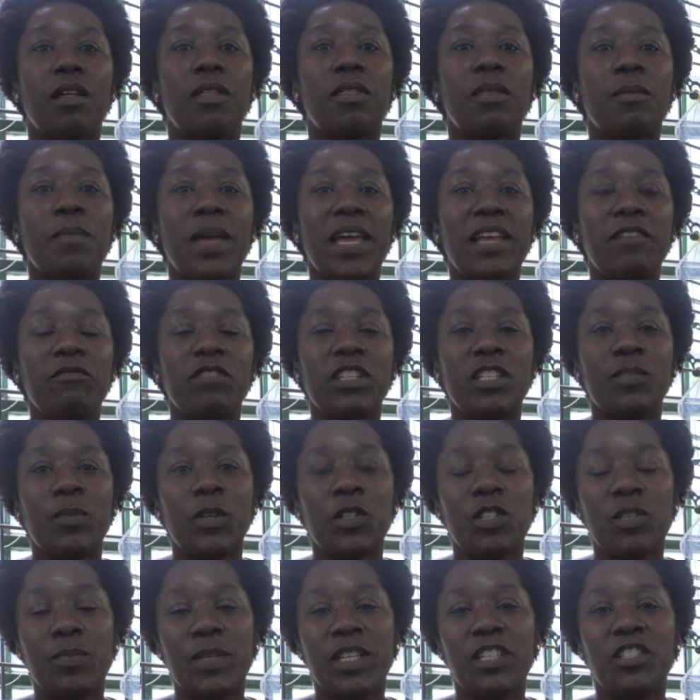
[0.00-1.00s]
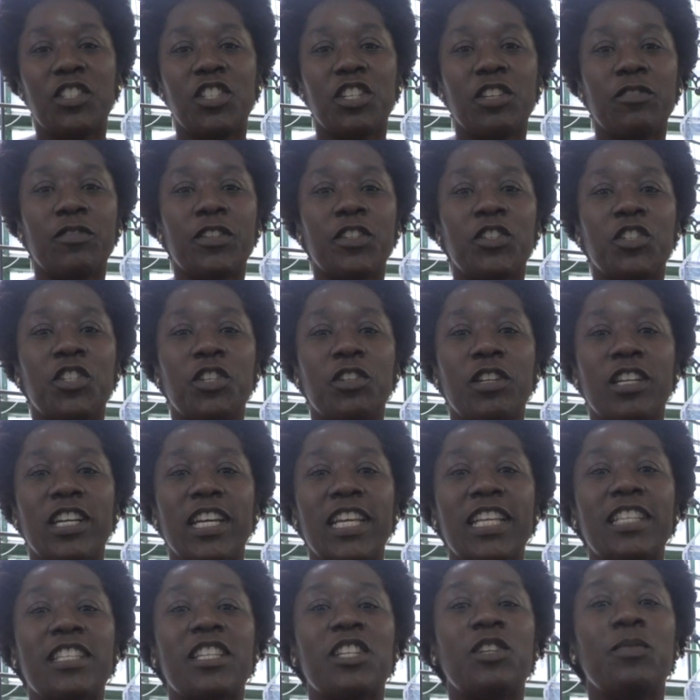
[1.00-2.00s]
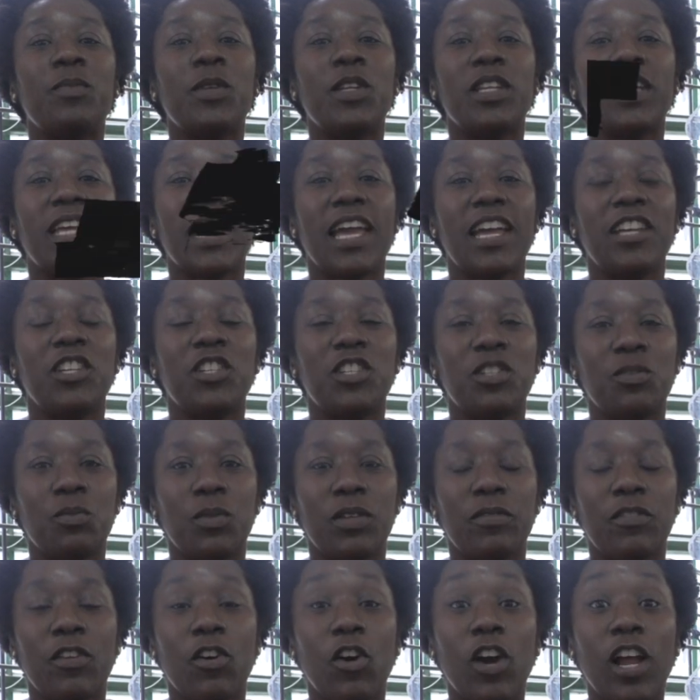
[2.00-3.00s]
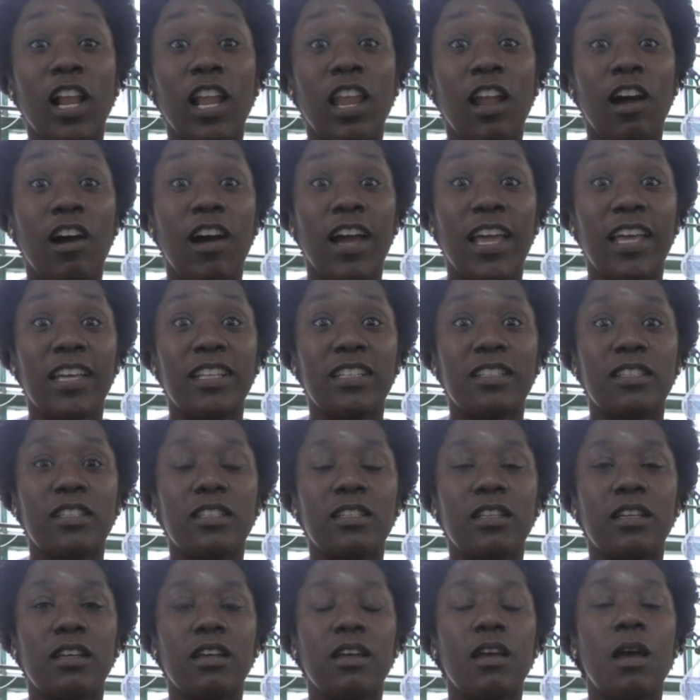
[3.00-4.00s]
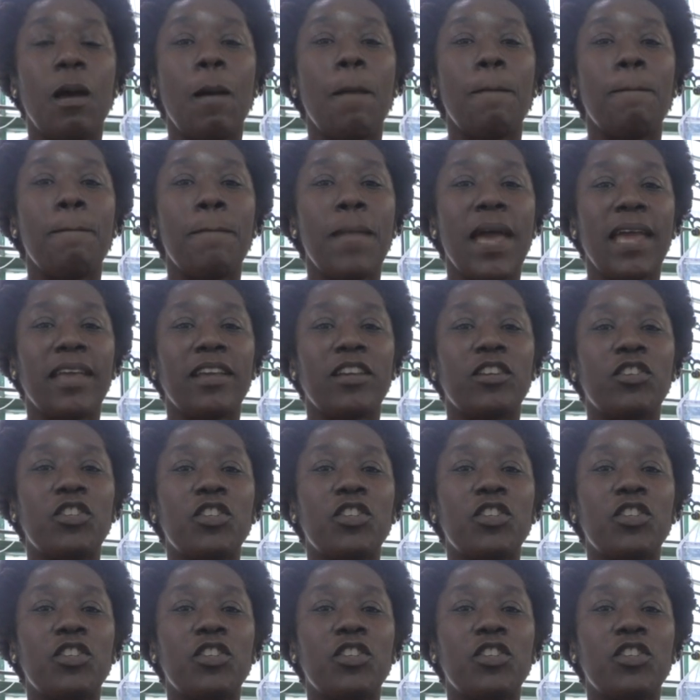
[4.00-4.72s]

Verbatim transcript: The main responsibility of a jeweller is communication with your client. Make